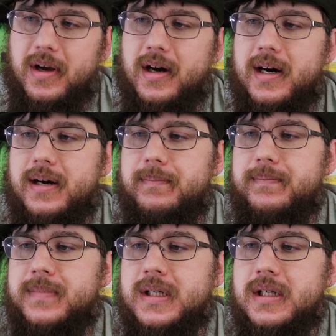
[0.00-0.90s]

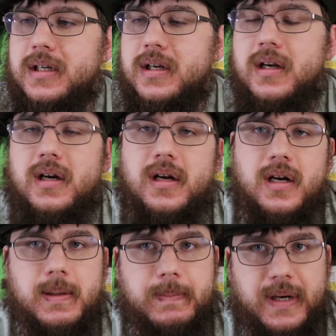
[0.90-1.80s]
Um...
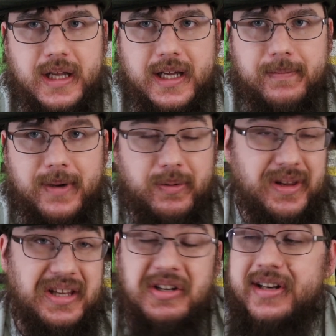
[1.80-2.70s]
But like my
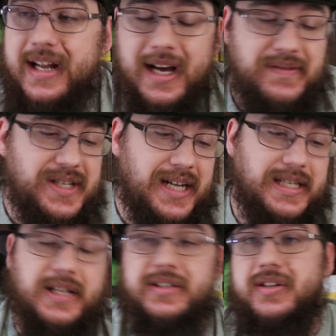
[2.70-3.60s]
really good knives, I
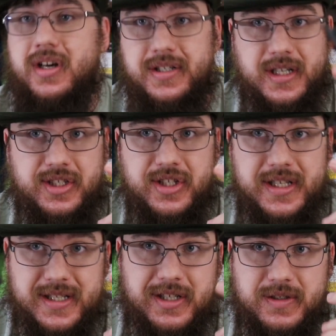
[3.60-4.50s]
tend to not touch
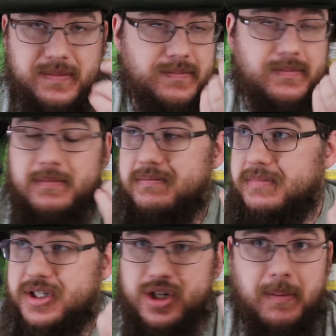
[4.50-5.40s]
these. I use
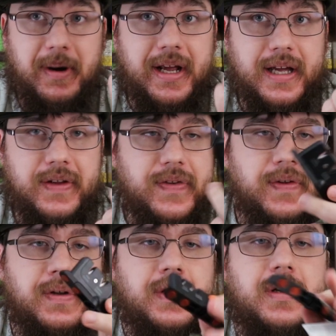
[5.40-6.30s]
my sharpening
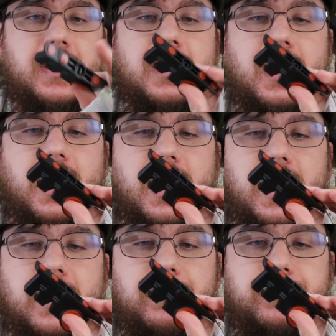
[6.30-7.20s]
kits.
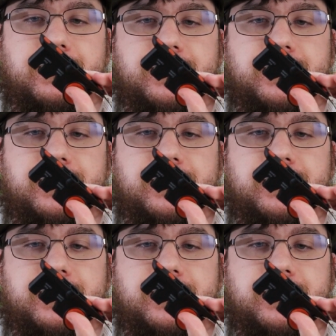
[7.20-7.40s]
Um,